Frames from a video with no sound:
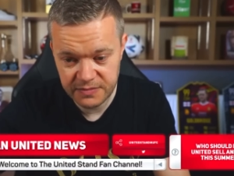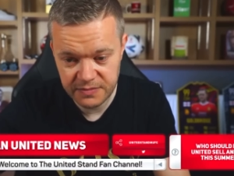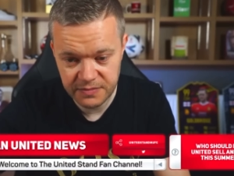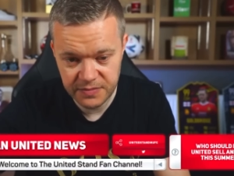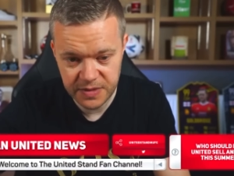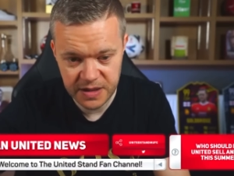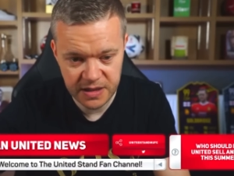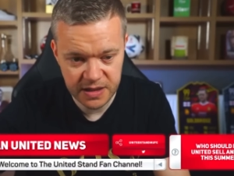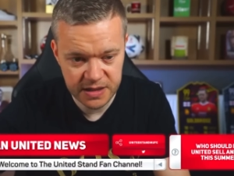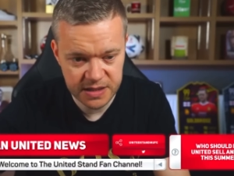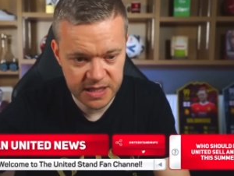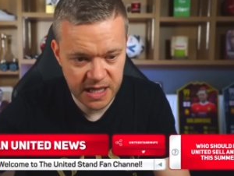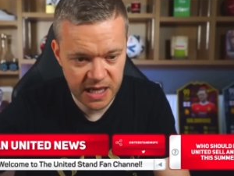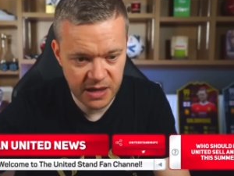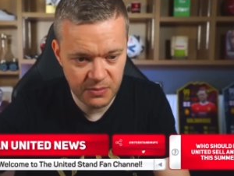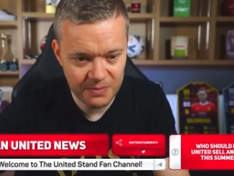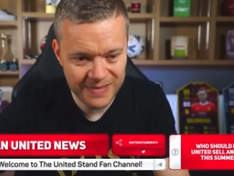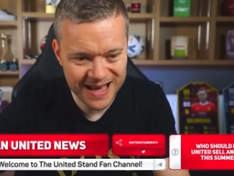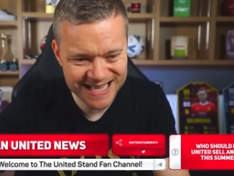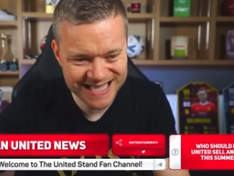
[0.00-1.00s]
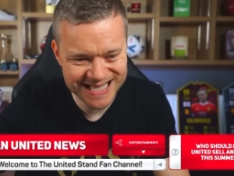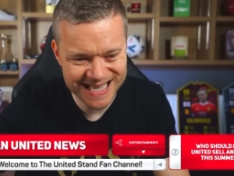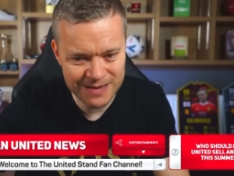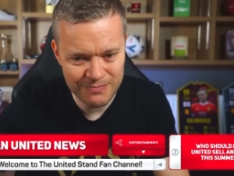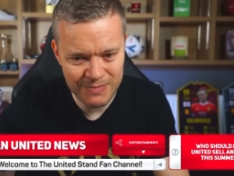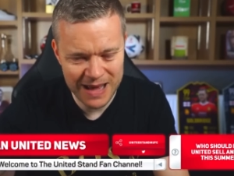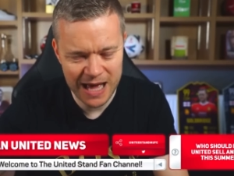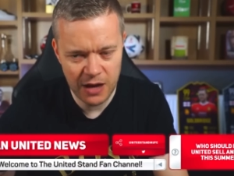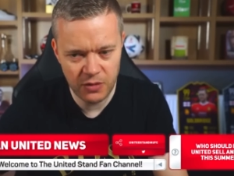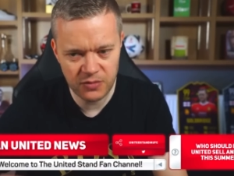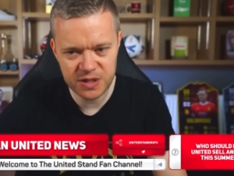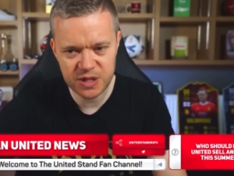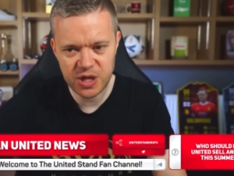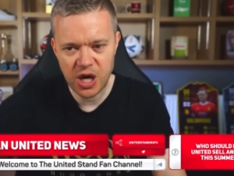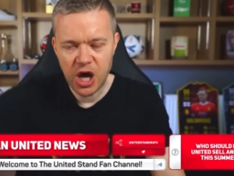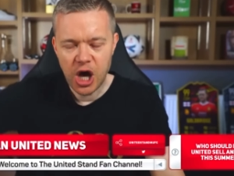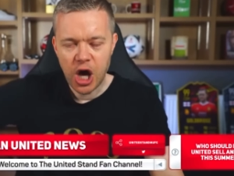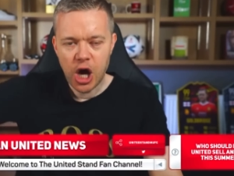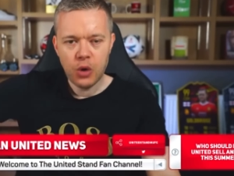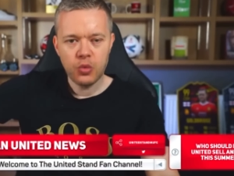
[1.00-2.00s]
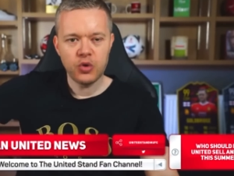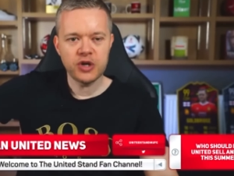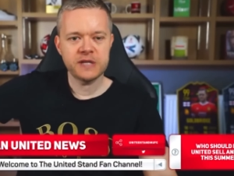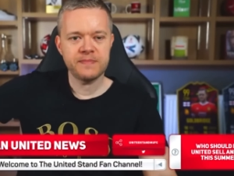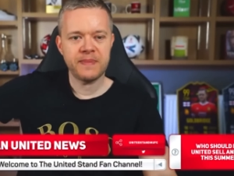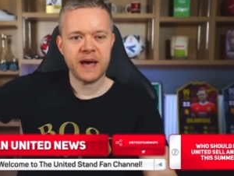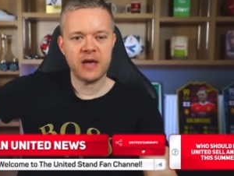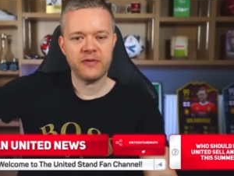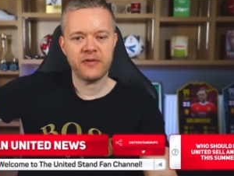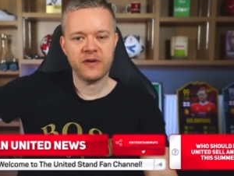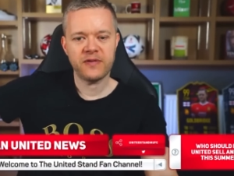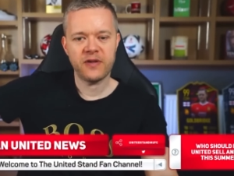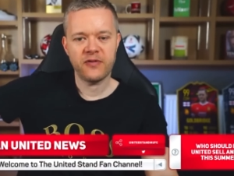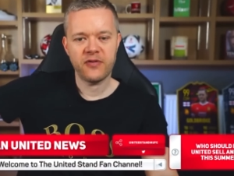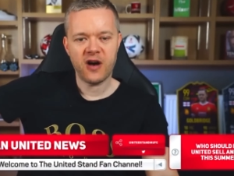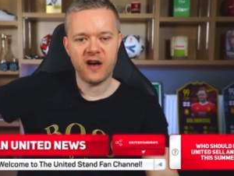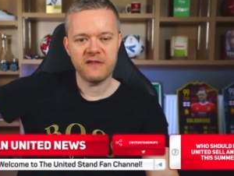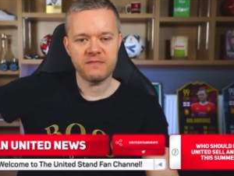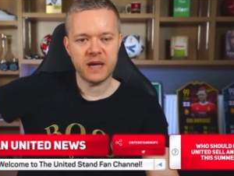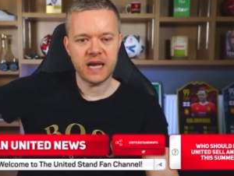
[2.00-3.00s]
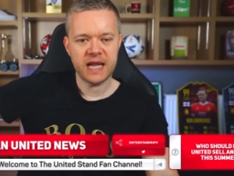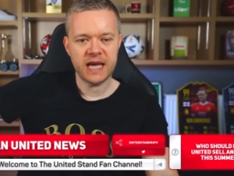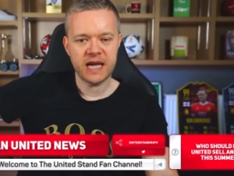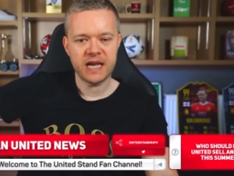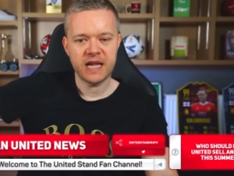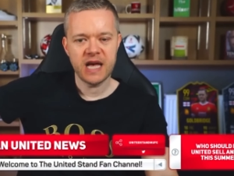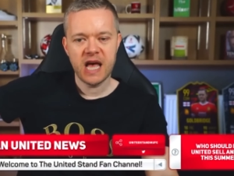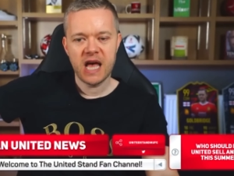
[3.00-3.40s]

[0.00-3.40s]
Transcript: But Mason Mount, would you pay 55 million?